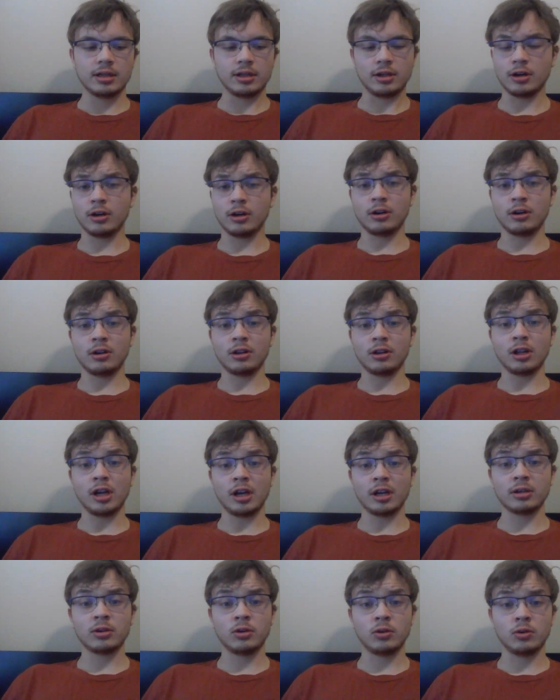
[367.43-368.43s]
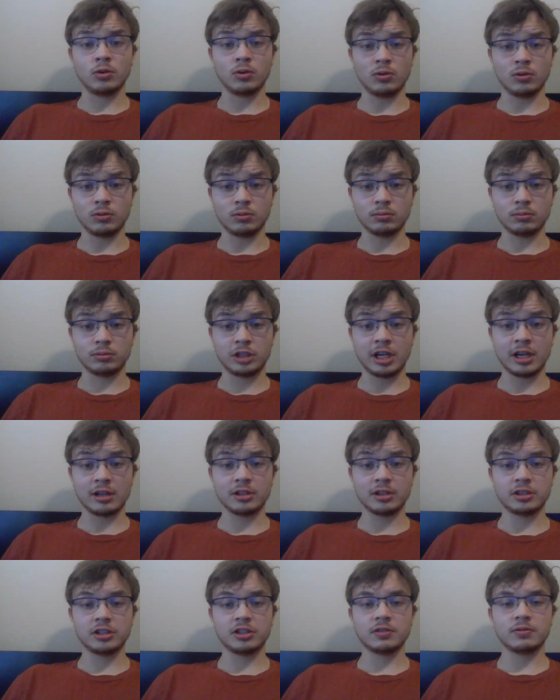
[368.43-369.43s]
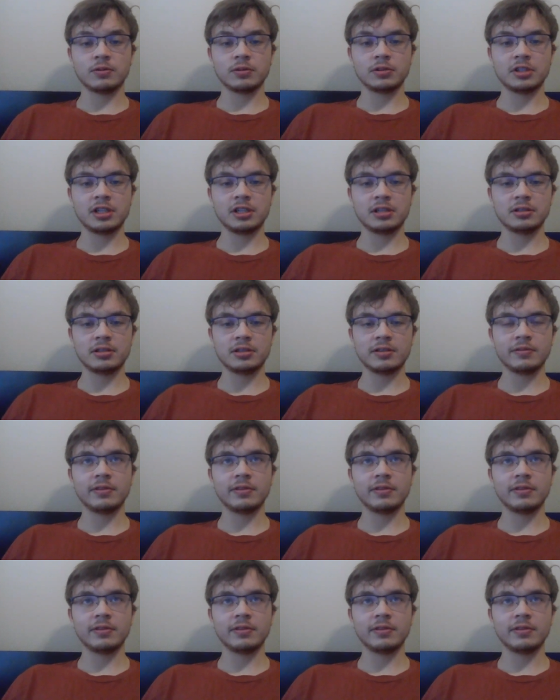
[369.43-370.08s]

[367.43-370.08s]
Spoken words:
there are a lot new challenges for teens